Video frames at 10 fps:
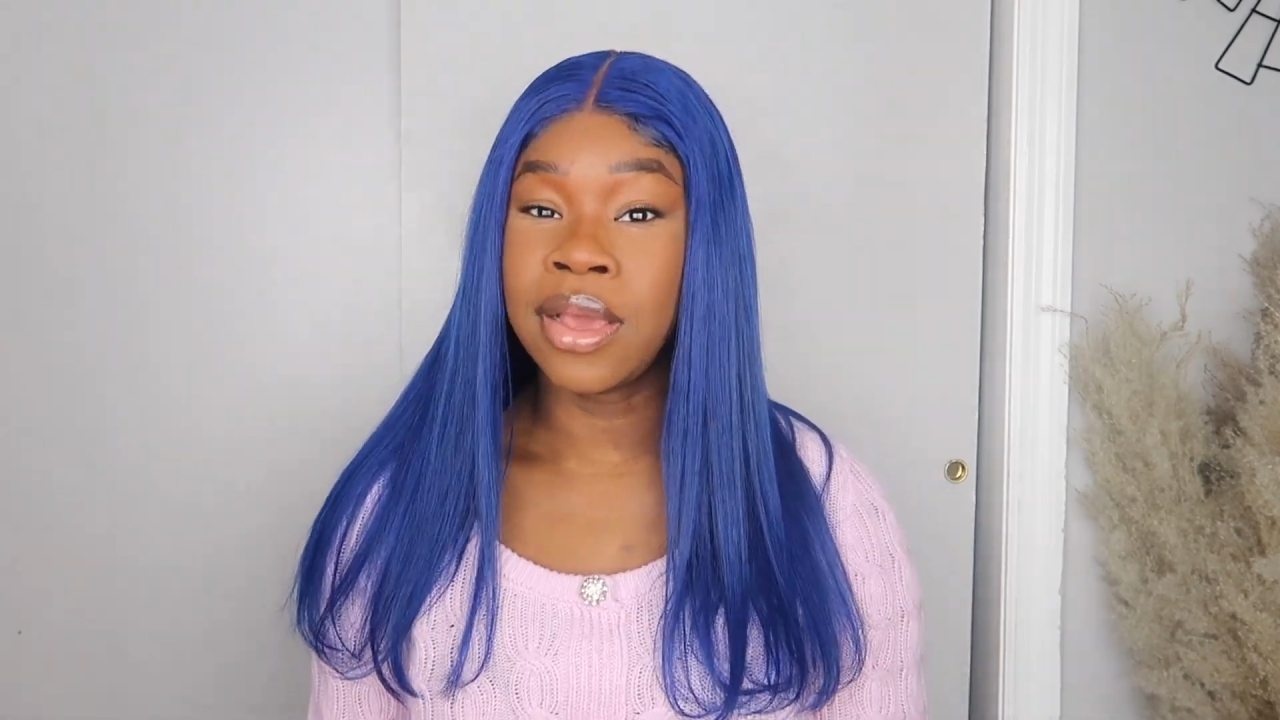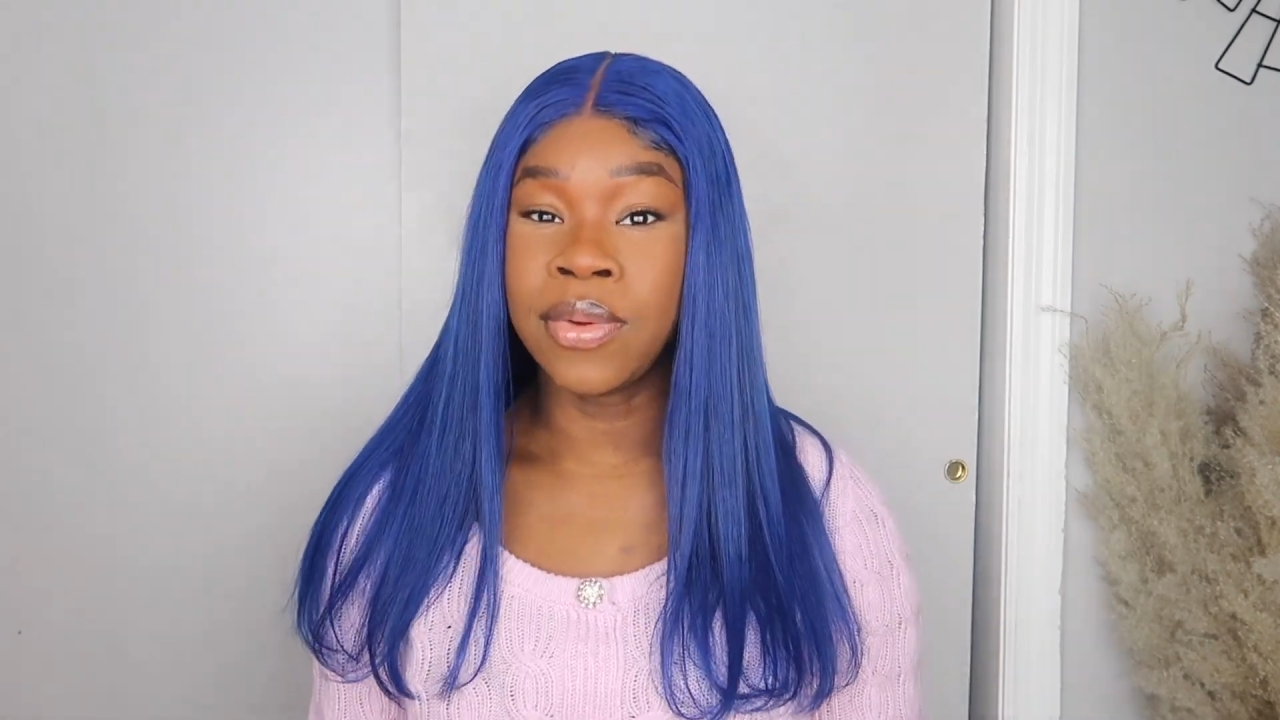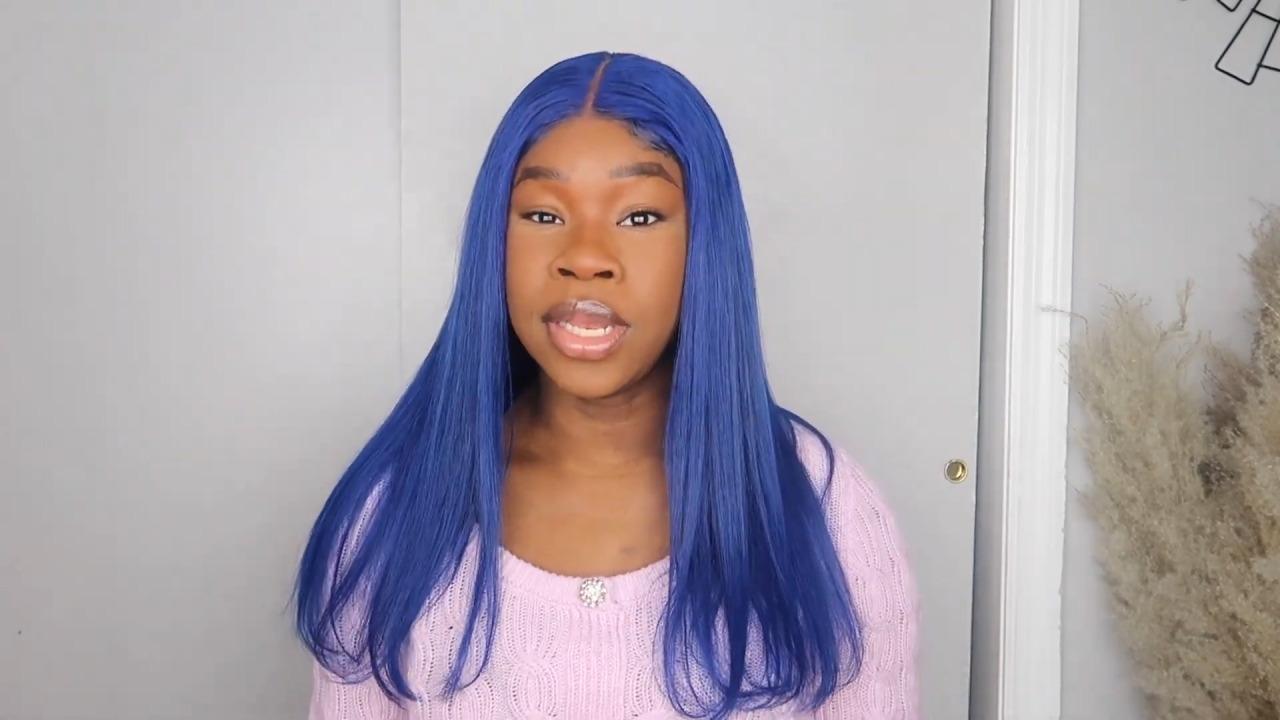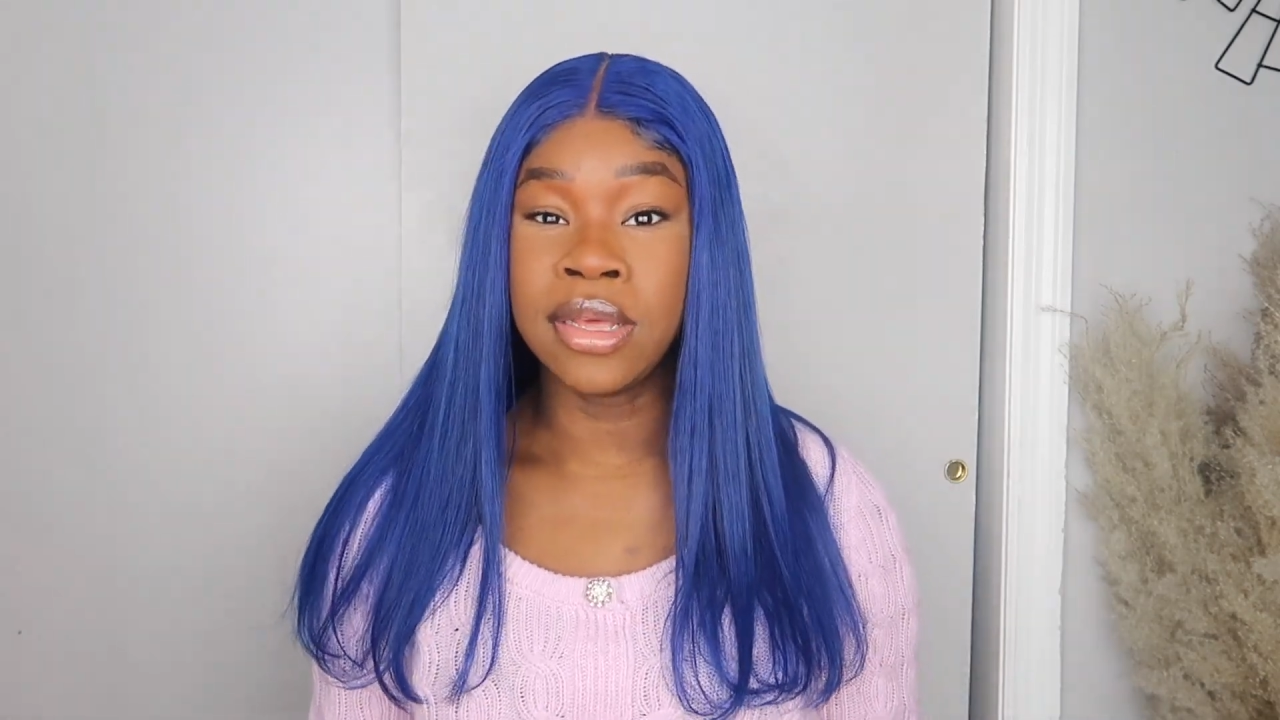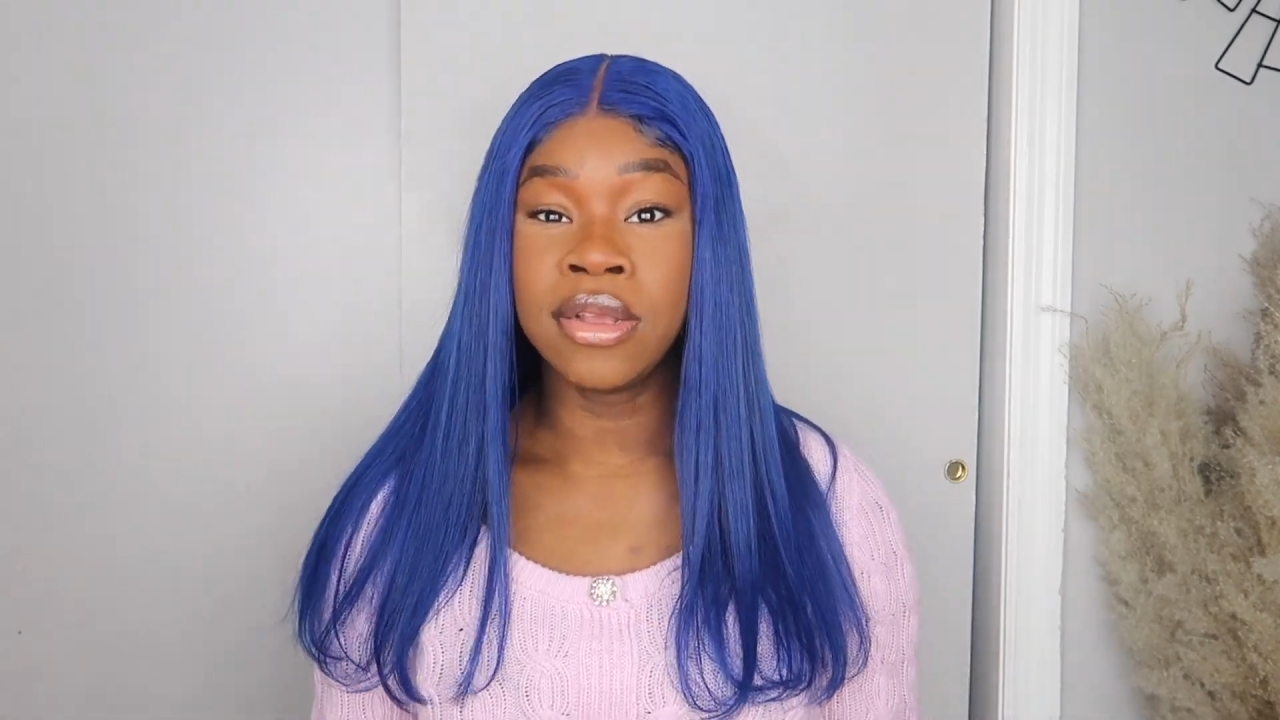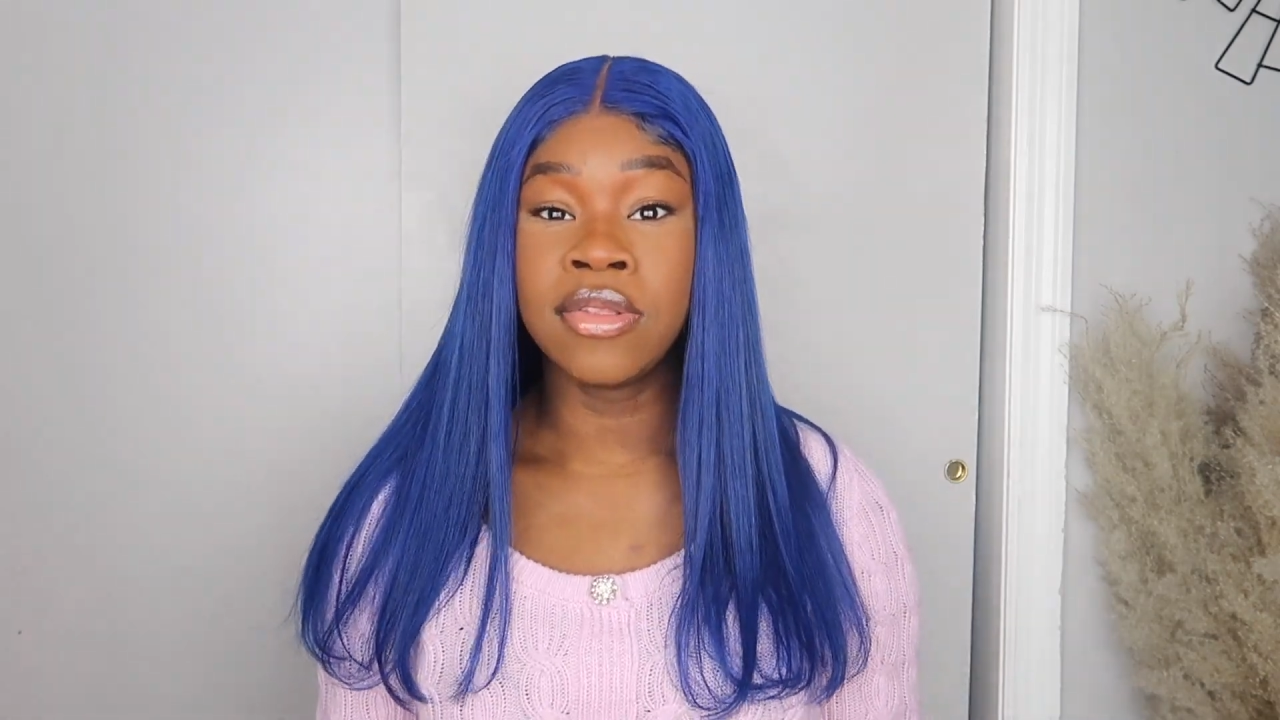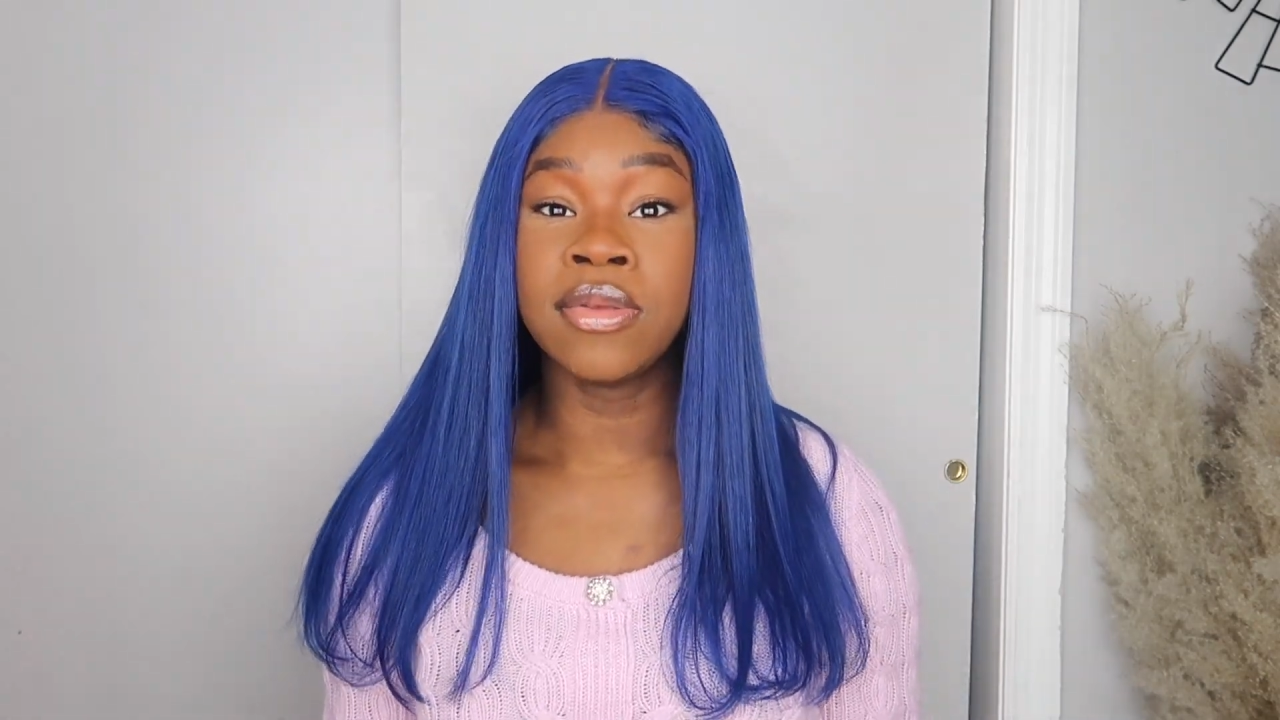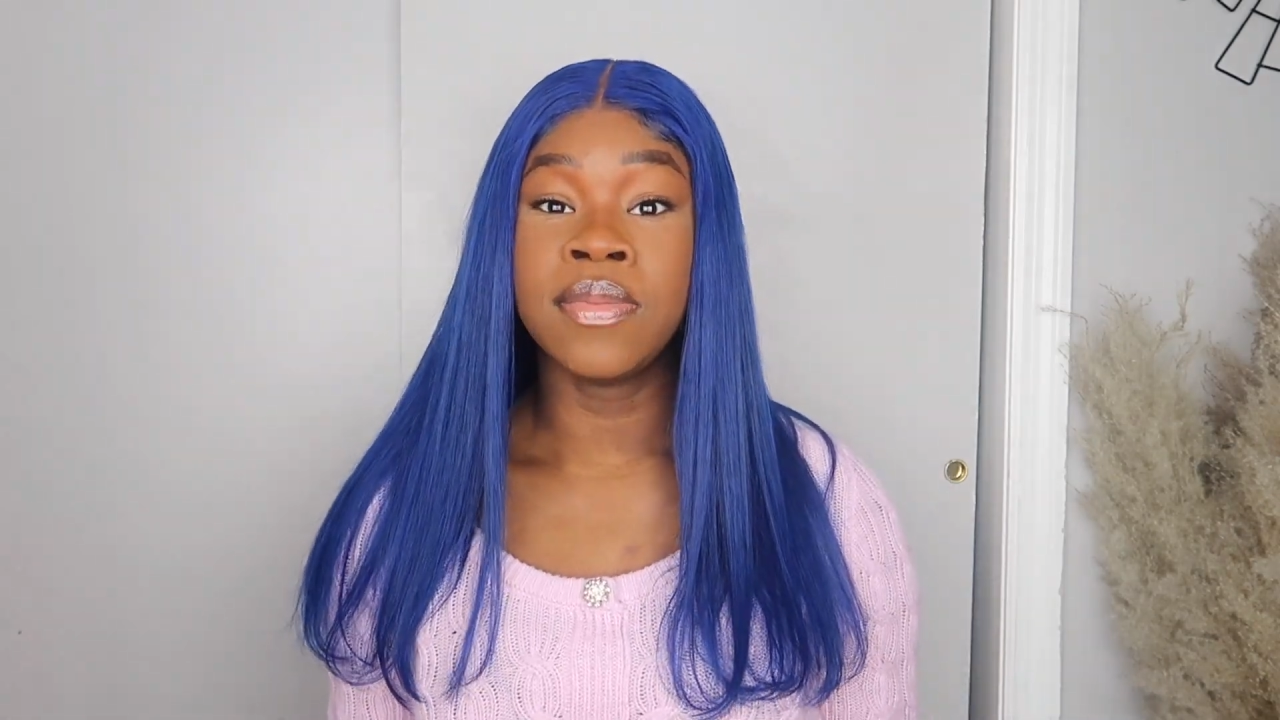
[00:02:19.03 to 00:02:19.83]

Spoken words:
how it looked.